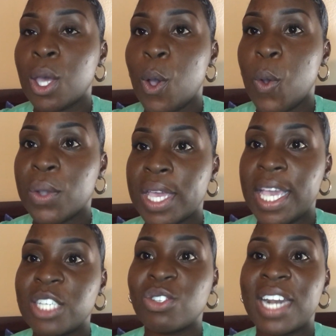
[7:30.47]

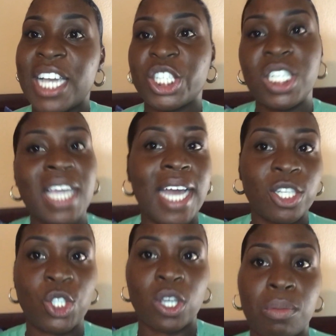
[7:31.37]
okay. So now she got
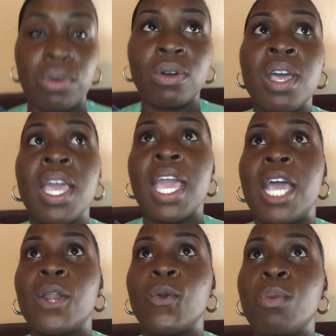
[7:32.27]
in trouble,
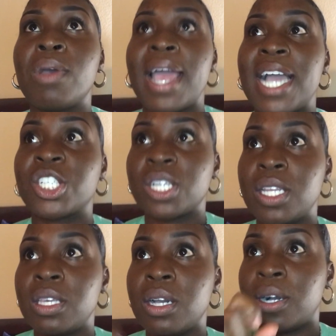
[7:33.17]
and Uber
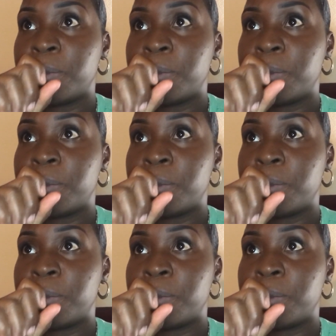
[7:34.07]
actually